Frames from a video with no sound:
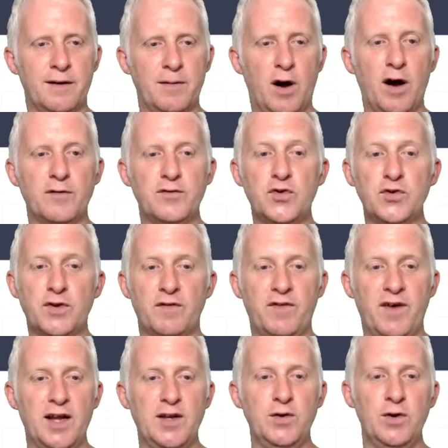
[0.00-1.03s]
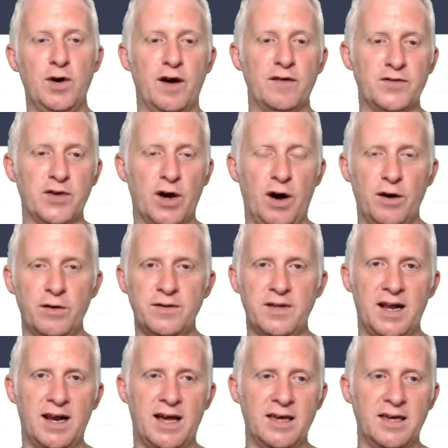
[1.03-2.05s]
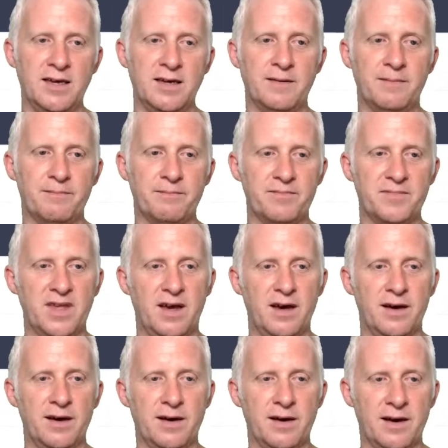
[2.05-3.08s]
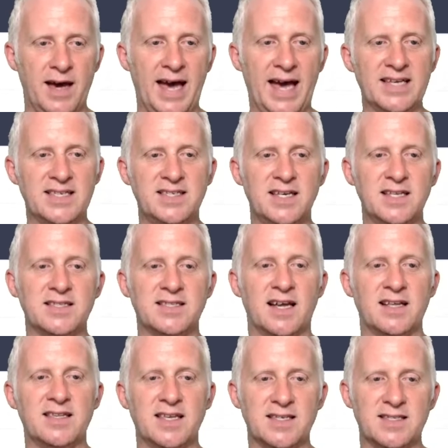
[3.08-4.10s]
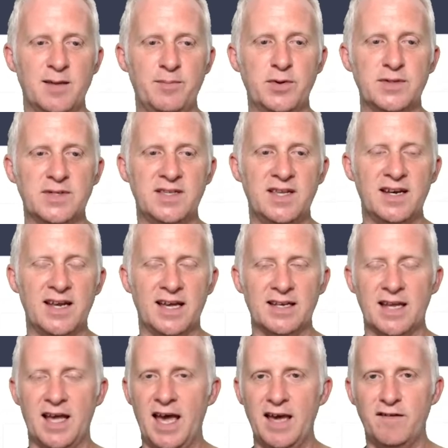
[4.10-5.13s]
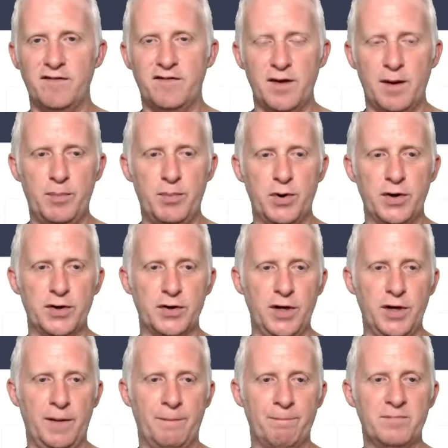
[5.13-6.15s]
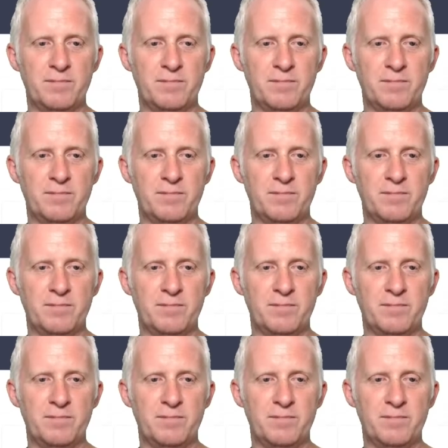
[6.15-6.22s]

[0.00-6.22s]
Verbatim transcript: up to the value of the underlying assets that is deposited in Aave protocol.